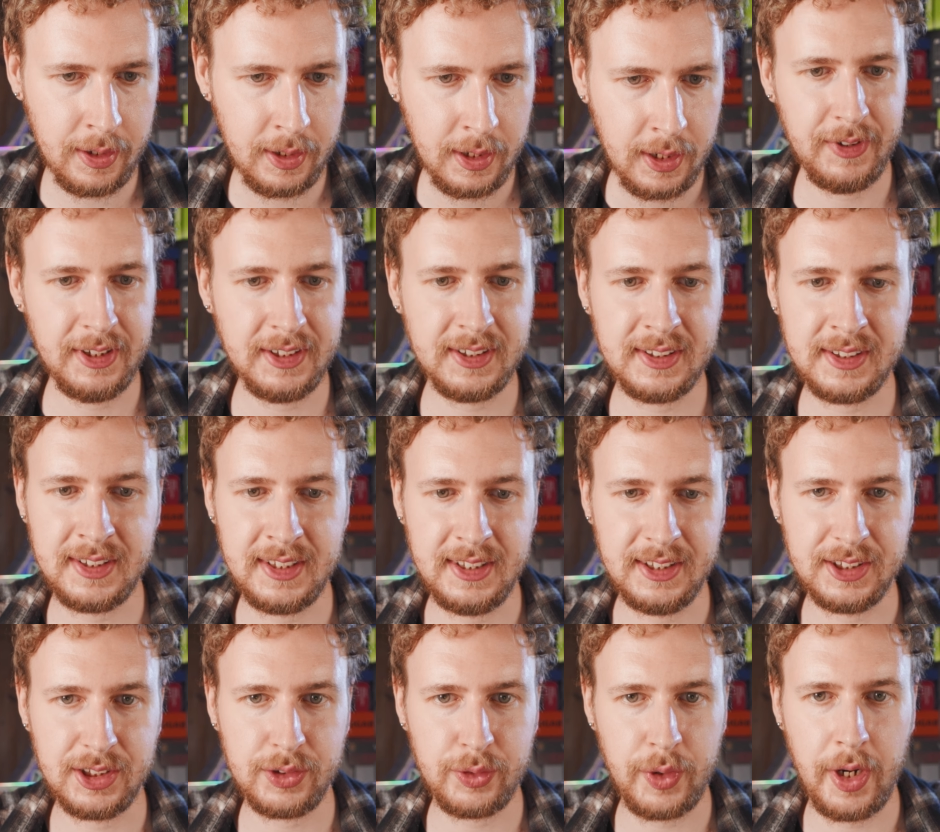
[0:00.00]
This is
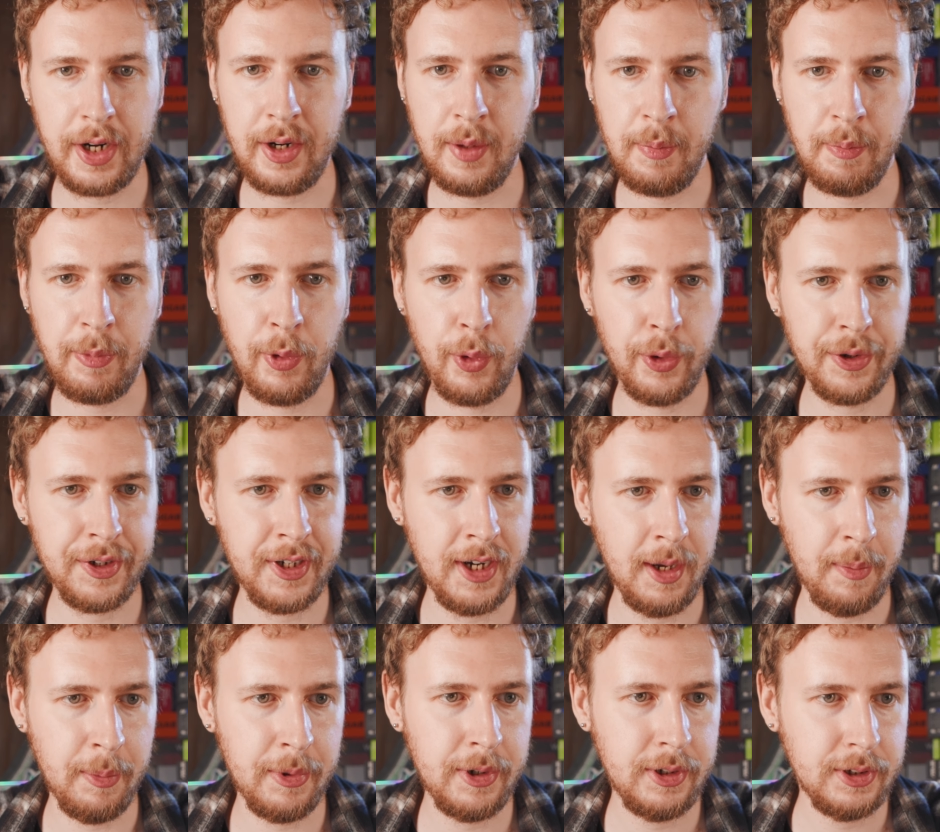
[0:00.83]
the Stratum port
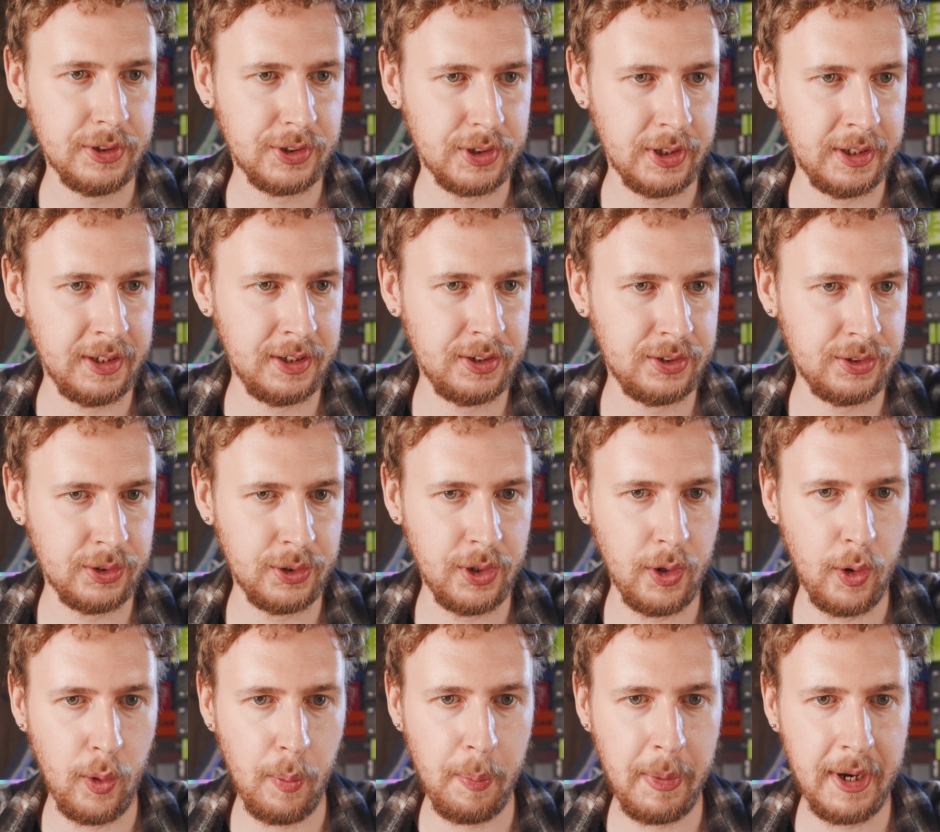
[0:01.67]
number. So I need to
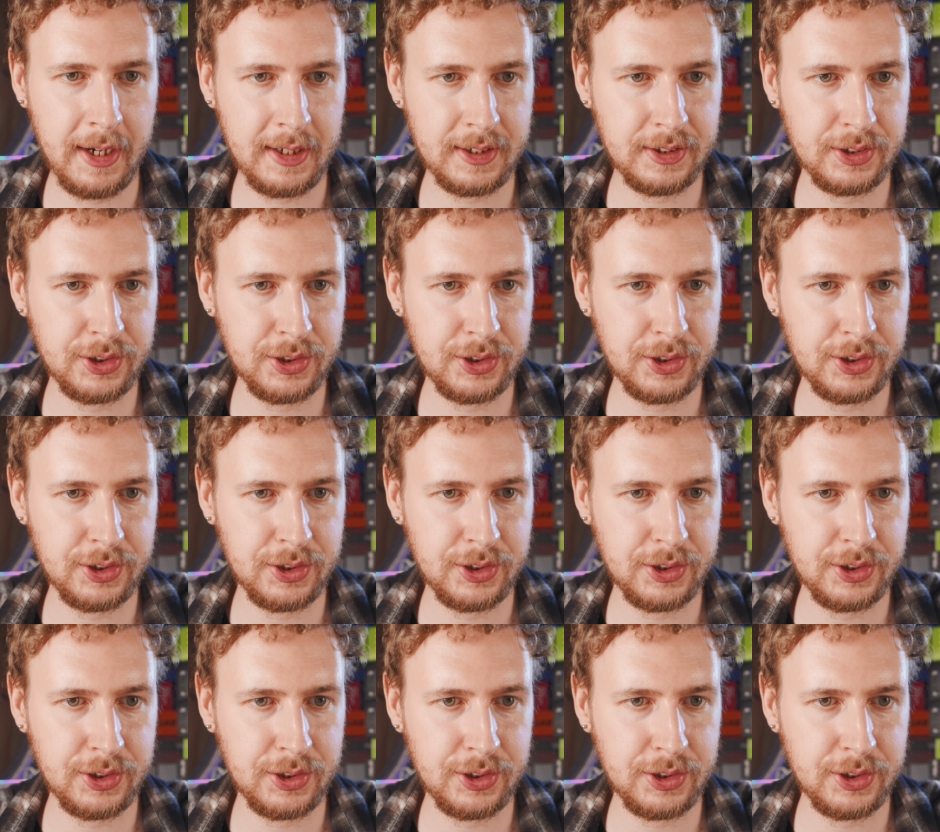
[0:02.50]
go back